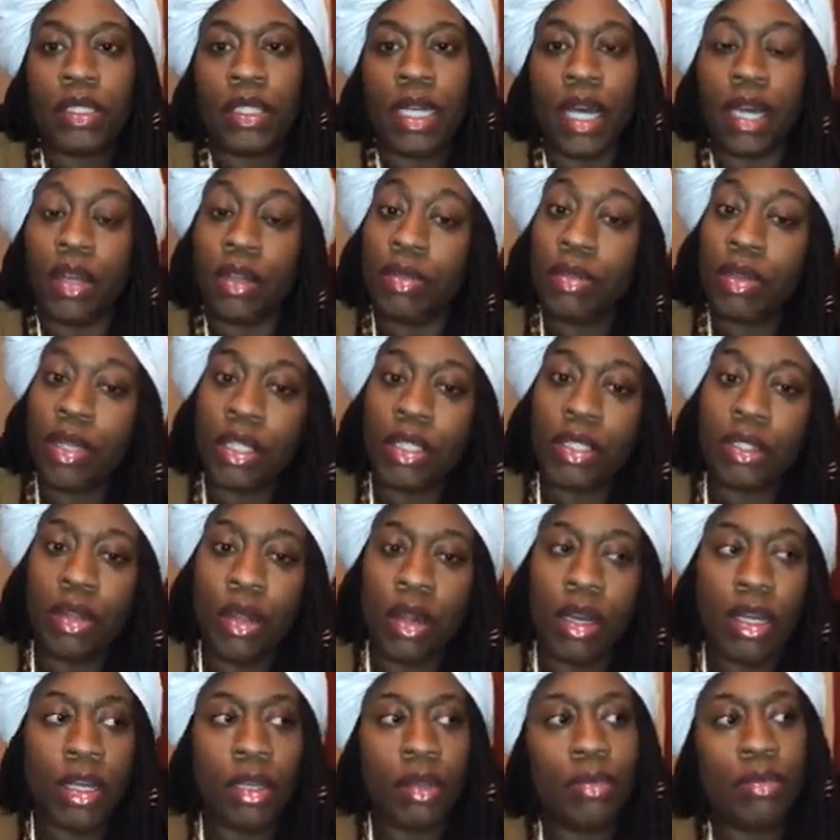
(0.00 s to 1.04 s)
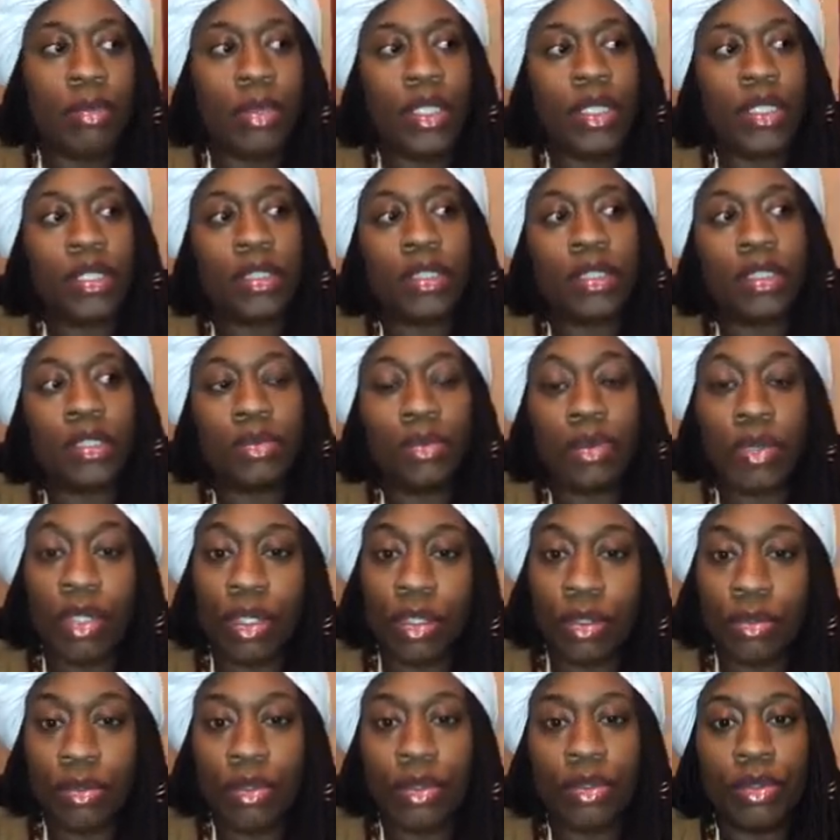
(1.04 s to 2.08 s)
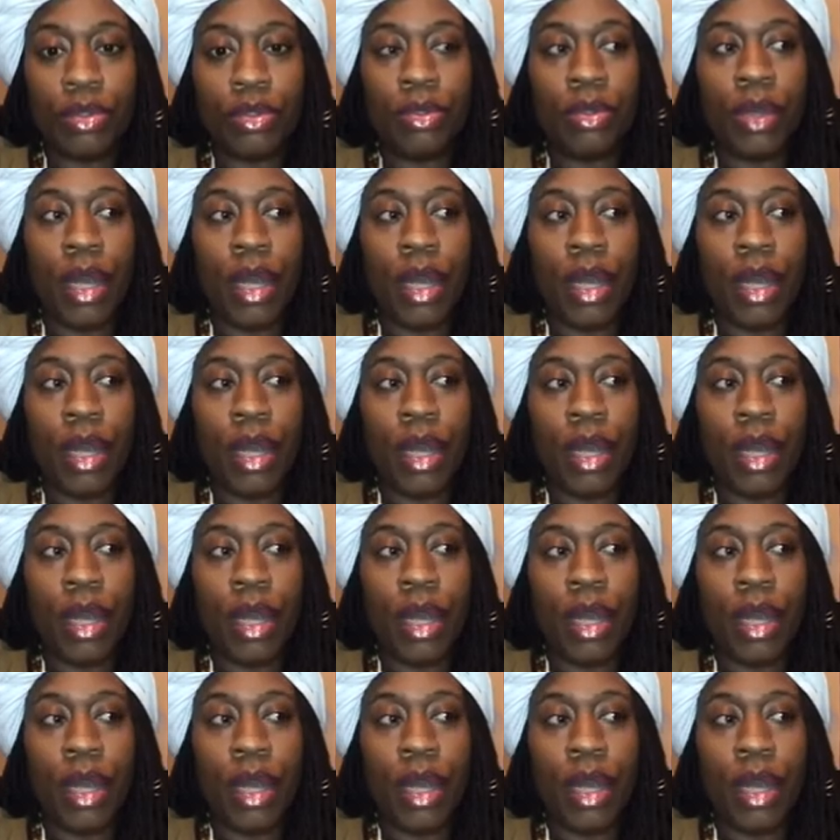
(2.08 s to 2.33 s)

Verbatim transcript: How do you get started in business? What do you do?